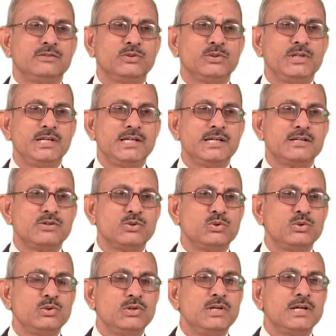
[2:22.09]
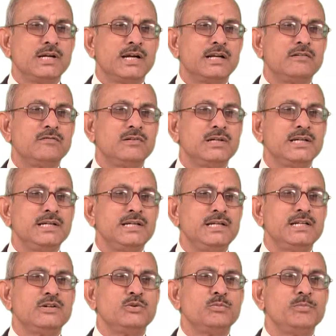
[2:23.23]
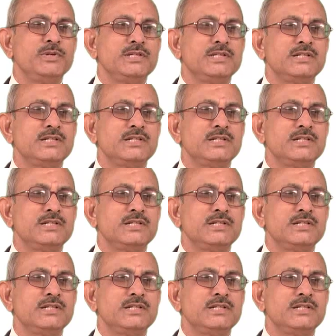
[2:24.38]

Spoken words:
So he has to convert Indian rupees